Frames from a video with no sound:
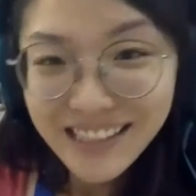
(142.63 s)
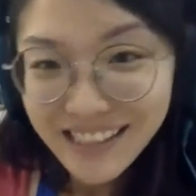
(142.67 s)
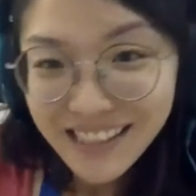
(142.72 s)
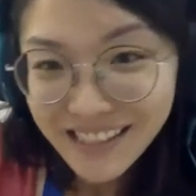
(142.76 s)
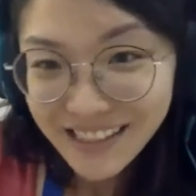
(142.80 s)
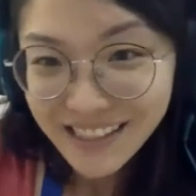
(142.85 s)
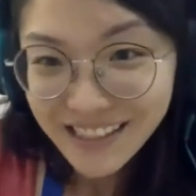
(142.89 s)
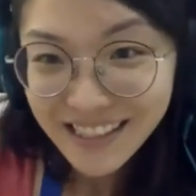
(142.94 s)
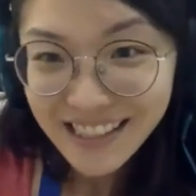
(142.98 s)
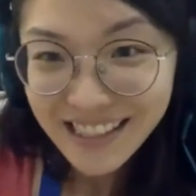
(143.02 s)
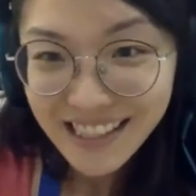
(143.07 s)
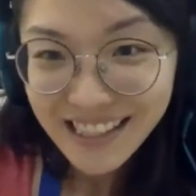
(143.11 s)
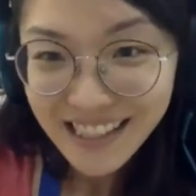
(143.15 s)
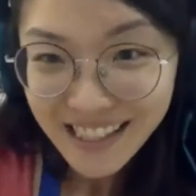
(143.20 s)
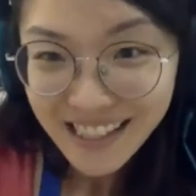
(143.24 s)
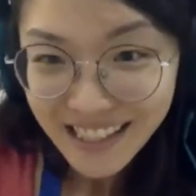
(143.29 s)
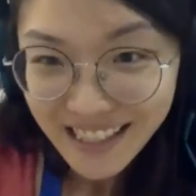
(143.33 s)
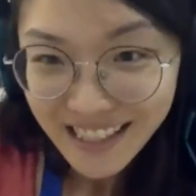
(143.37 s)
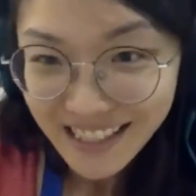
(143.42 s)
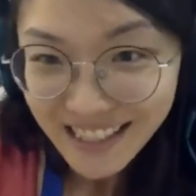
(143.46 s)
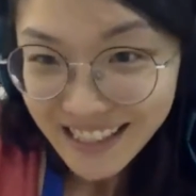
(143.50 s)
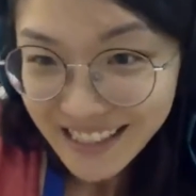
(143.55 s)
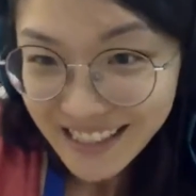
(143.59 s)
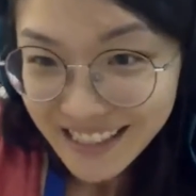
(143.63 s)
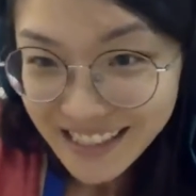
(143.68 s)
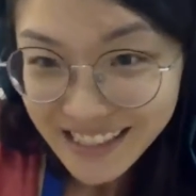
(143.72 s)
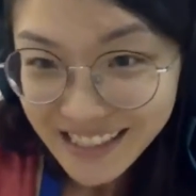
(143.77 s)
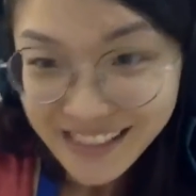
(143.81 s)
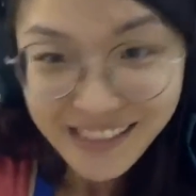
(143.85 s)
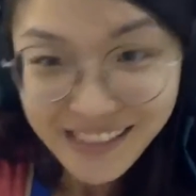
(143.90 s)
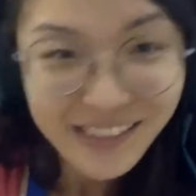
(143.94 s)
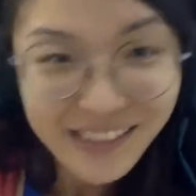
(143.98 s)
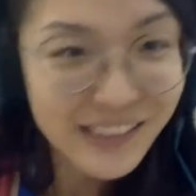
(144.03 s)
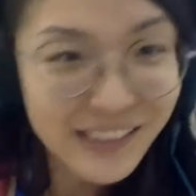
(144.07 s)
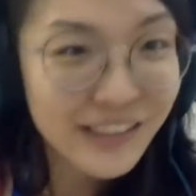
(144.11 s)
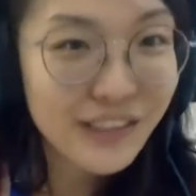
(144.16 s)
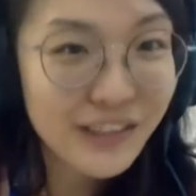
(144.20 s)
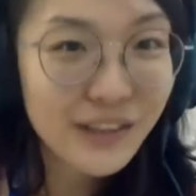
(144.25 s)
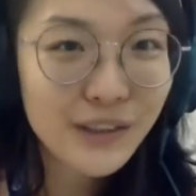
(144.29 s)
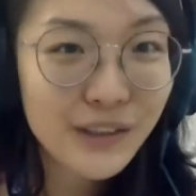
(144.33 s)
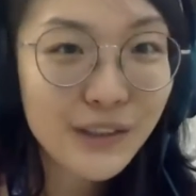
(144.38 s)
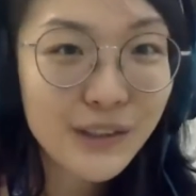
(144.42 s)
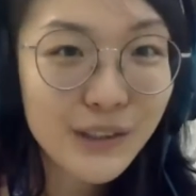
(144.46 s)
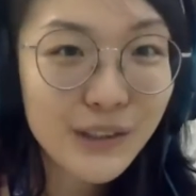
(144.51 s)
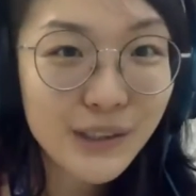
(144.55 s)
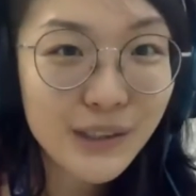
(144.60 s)
Okay,
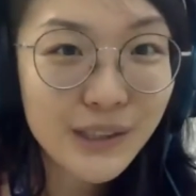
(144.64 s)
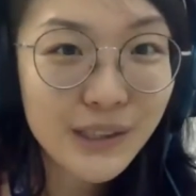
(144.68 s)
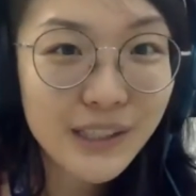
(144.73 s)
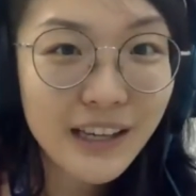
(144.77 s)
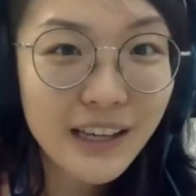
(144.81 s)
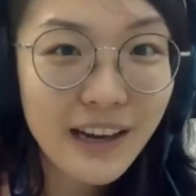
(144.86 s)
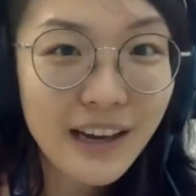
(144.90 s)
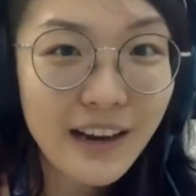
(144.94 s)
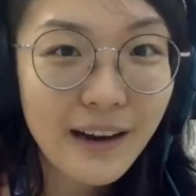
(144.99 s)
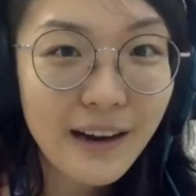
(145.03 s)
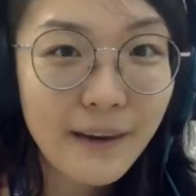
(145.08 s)
so